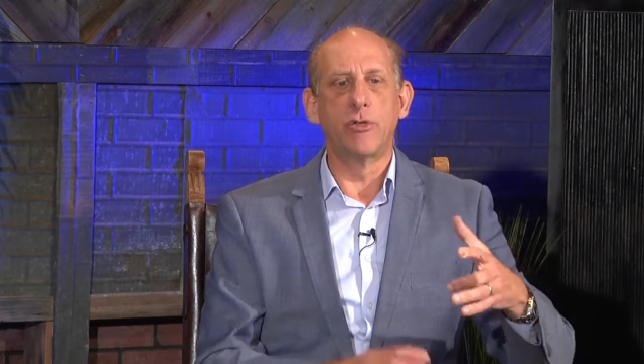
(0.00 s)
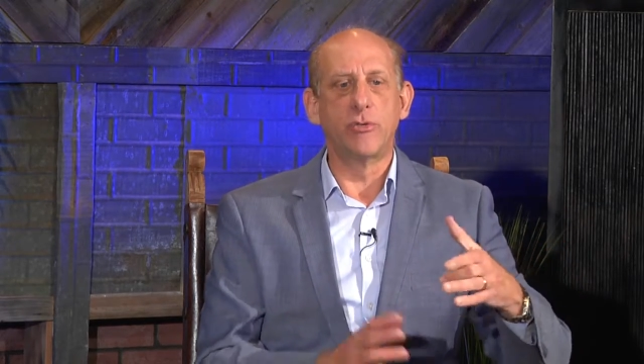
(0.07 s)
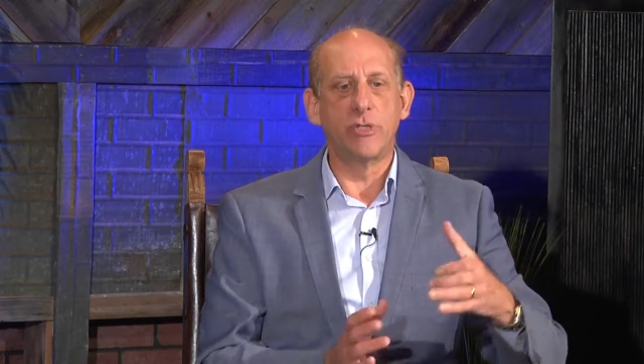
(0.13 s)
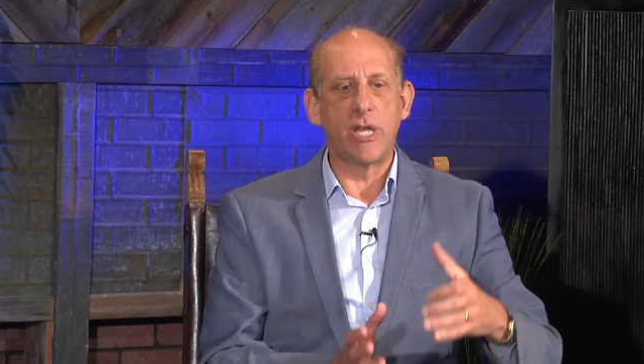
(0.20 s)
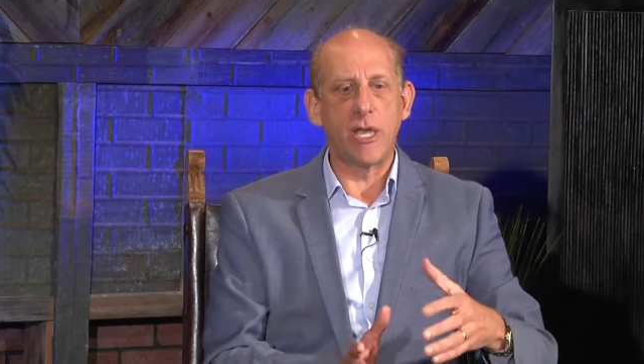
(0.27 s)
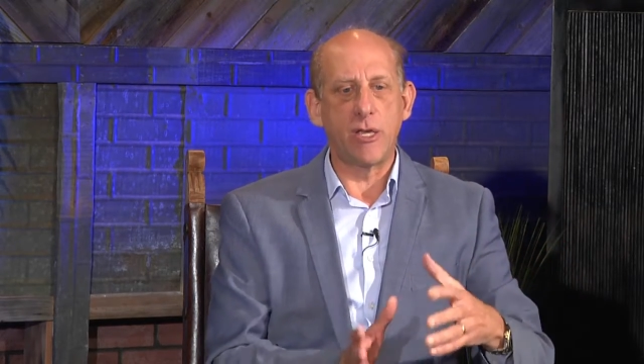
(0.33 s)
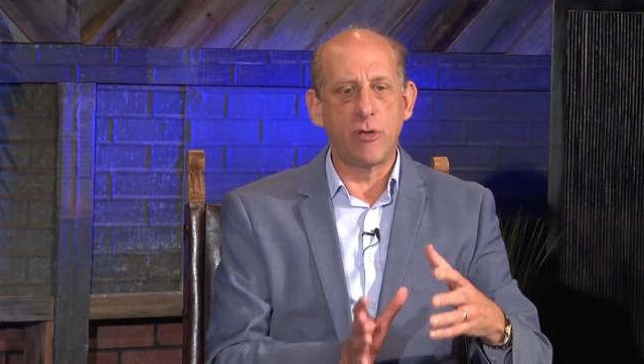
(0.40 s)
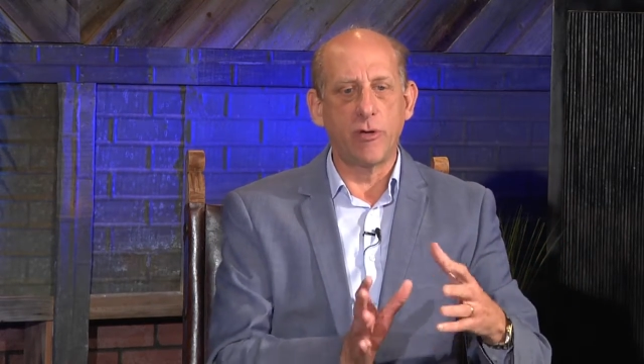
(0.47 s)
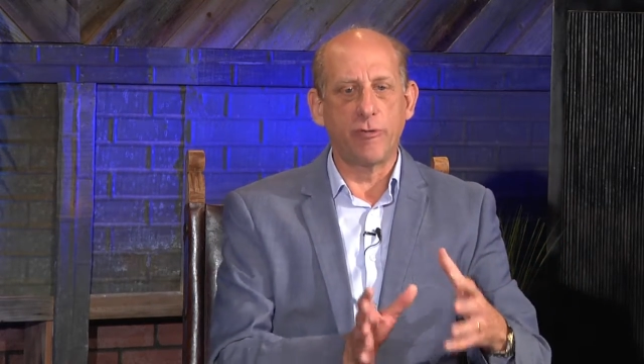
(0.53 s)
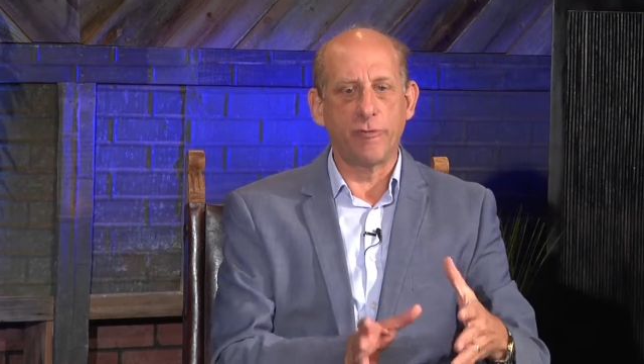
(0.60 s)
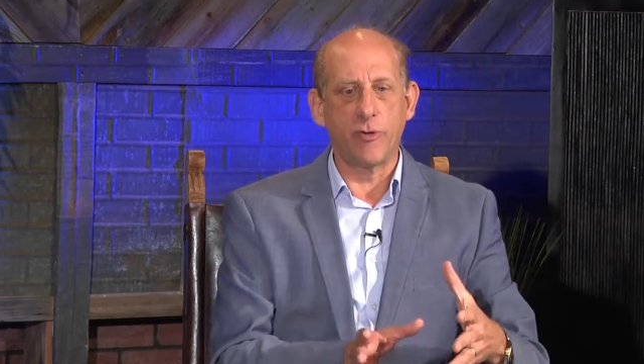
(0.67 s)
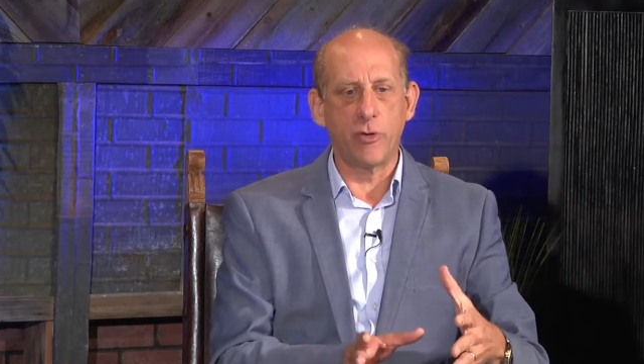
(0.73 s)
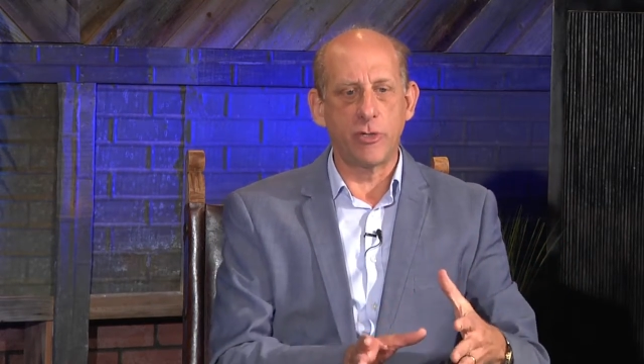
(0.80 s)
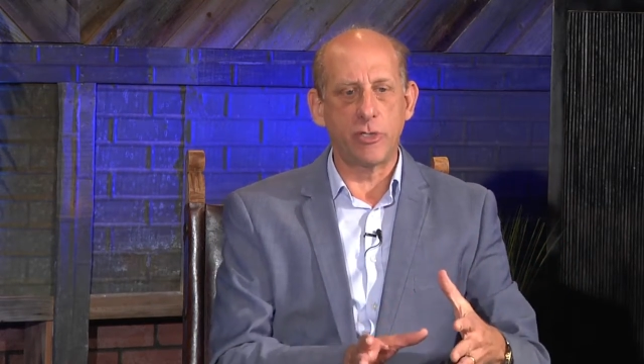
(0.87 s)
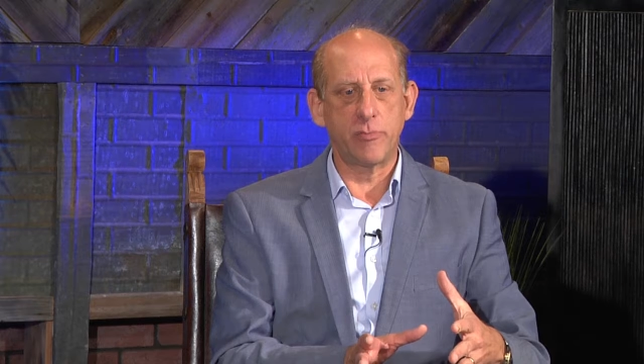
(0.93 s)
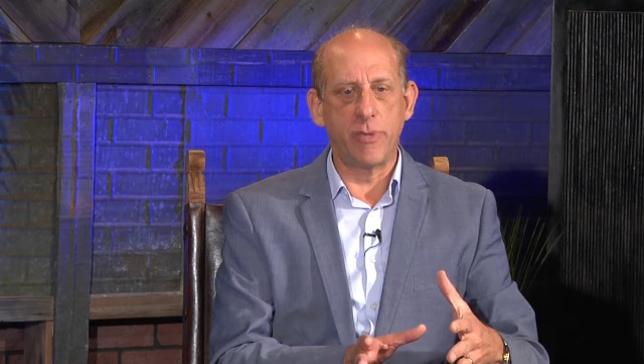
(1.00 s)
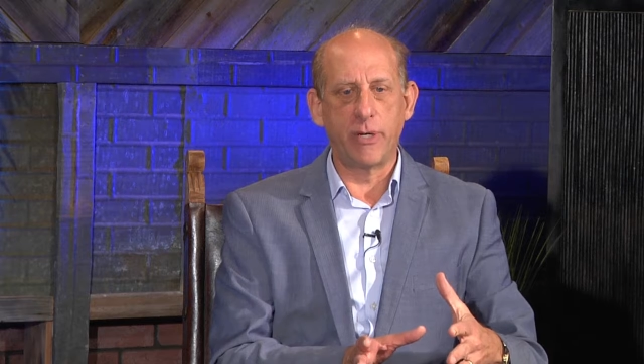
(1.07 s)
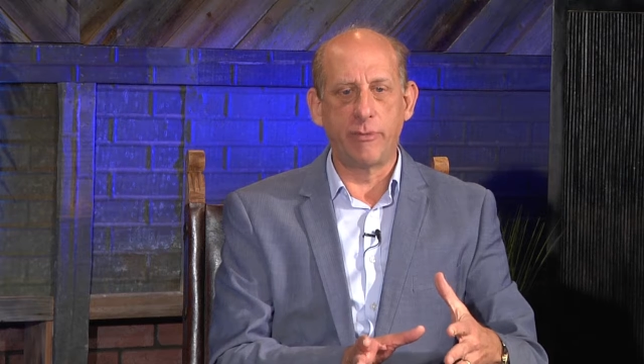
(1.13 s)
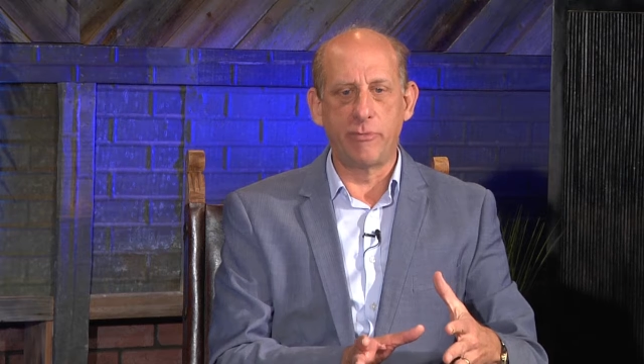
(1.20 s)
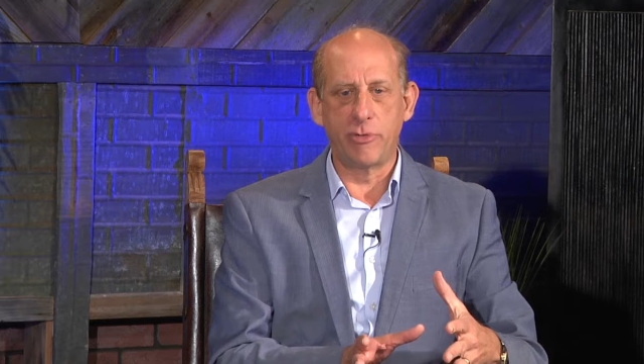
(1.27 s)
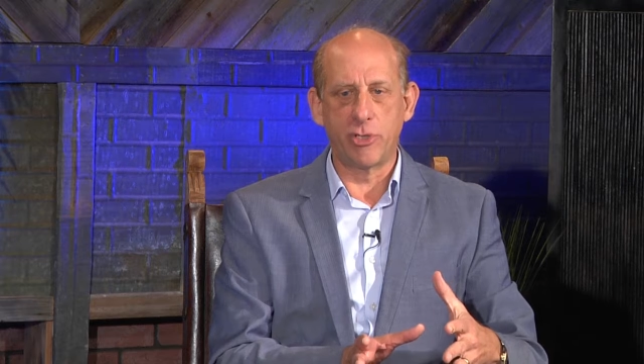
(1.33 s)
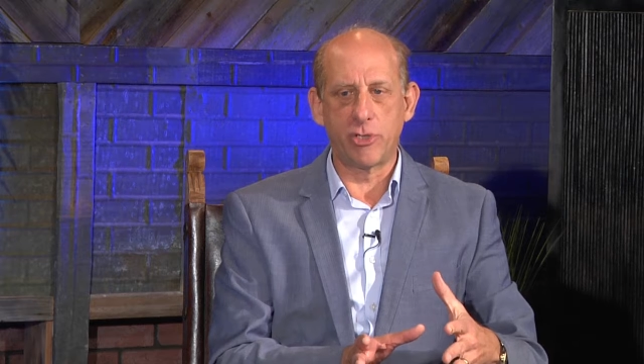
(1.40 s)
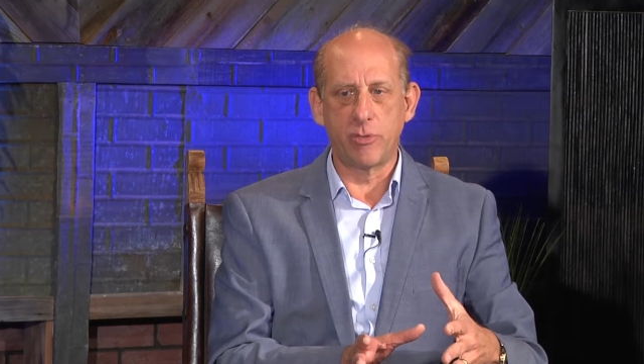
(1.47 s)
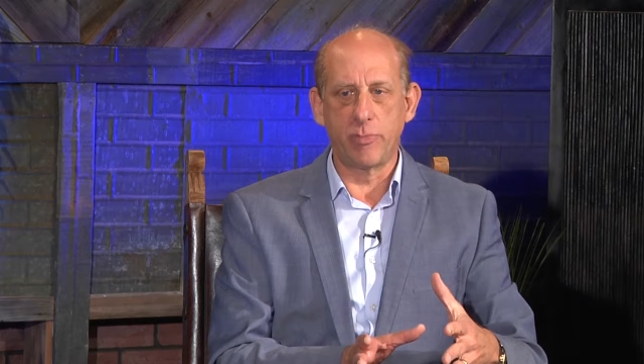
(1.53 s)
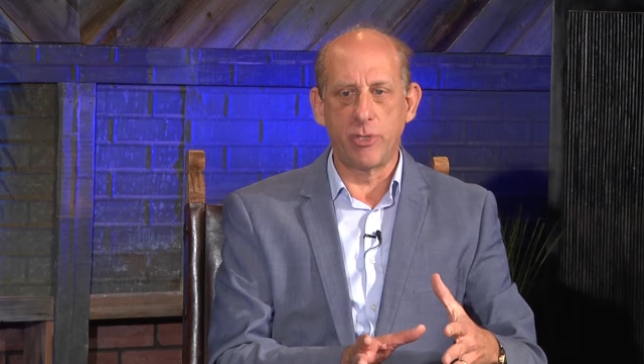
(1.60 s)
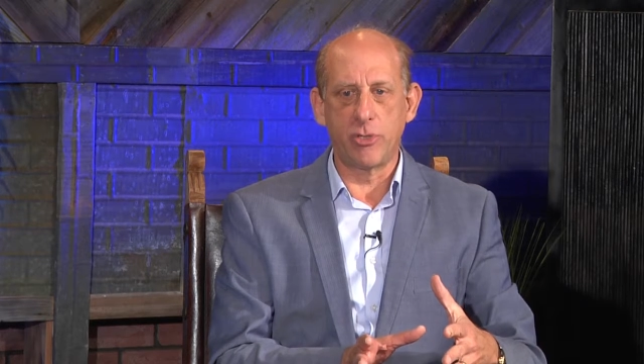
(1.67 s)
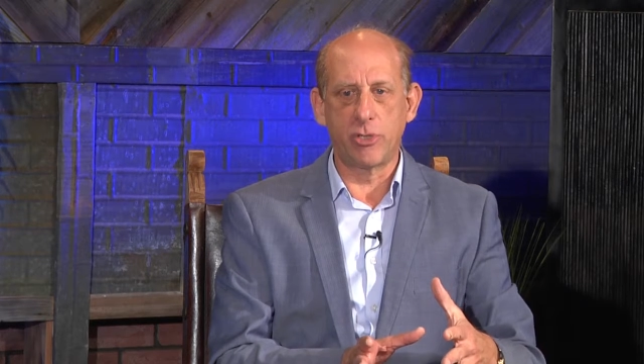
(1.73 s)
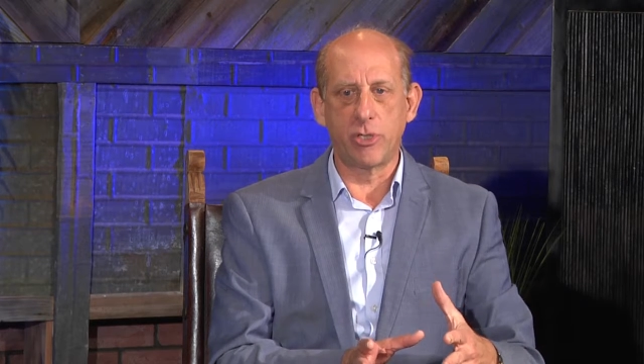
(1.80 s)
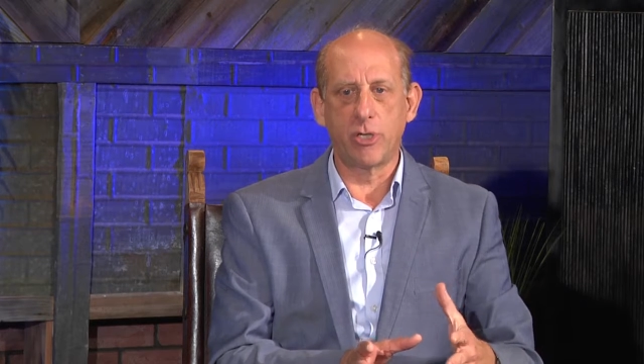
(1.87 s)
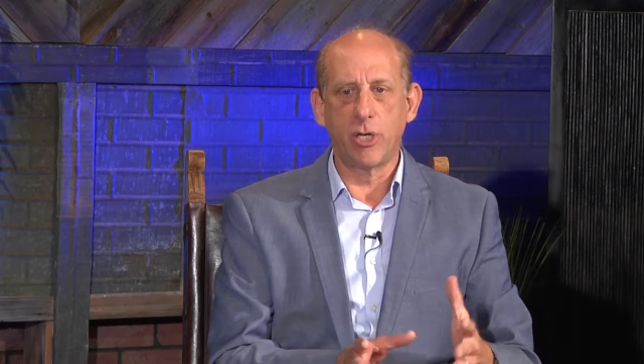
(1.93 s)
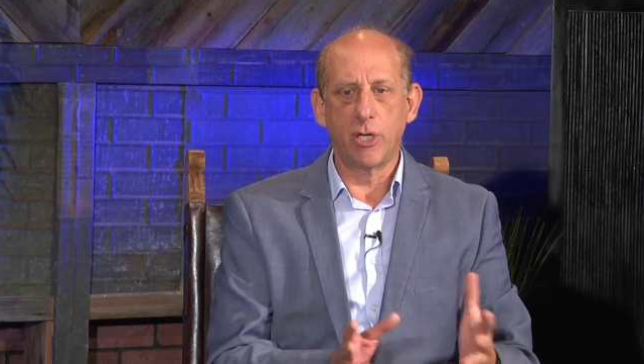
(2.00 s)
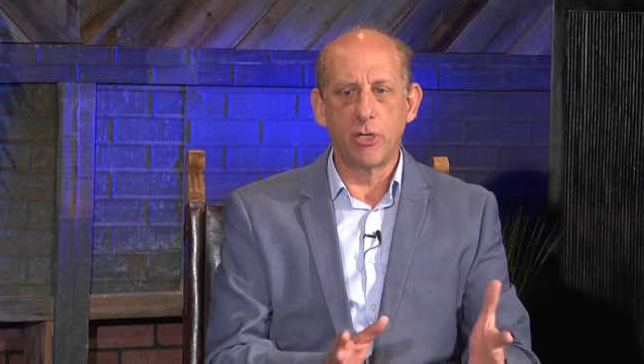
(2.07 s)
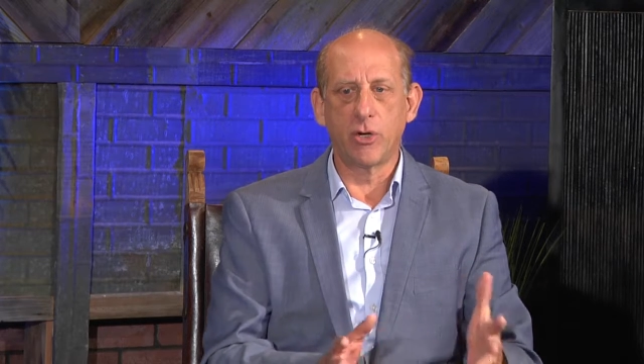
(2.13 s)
to take your first minimum distribution,